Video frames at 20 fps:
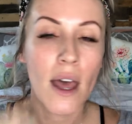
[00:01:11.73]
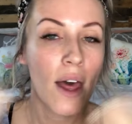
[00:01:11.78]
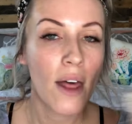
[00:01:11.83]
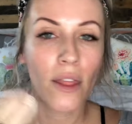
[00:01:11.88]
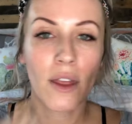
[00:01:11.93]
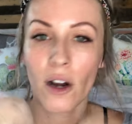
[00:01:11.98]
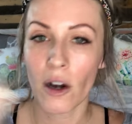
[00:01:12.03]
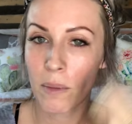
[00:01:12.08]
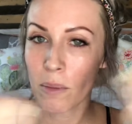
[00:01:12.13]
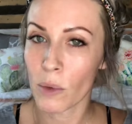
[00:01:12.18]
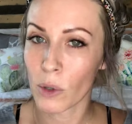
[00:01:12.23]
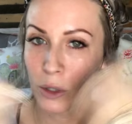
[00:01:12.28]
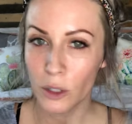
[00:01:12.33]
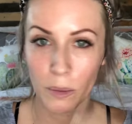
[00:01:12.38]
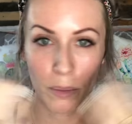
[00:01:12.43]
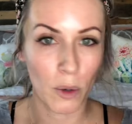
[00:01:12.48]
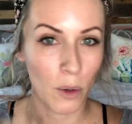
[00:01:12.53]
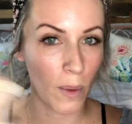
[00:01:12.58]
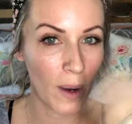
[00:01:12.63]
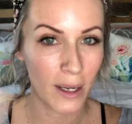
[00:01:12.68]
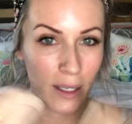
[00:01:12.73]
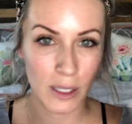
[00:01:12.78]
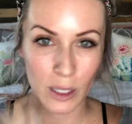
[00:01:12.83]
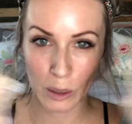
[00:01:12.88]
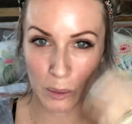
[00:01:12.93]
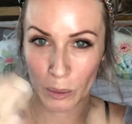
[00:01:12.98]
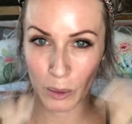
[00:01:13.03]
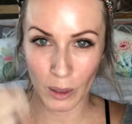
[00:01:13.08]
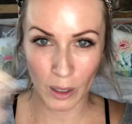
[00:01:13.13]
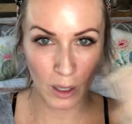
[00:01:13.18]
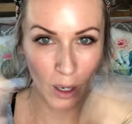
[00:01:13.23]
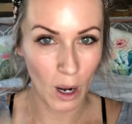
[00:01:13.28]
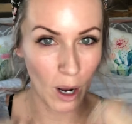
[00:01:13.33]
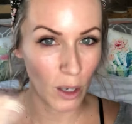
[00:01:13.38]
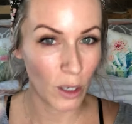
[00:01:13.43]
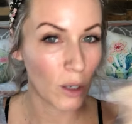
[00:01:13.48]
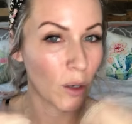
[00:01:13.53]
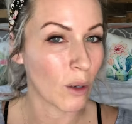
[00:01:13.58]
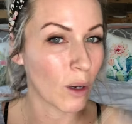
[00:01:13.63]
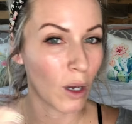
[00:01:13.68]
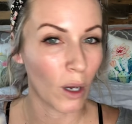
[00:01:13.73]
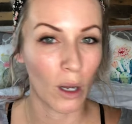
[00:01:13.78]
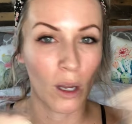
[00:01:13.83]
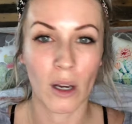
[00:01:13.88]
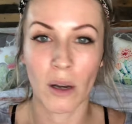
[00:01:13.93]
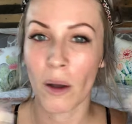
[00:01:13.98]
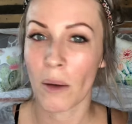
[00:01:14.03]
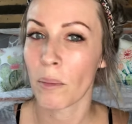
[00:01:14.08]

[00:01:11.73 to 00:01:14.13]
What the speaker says: There are multiple ways to put it on. You could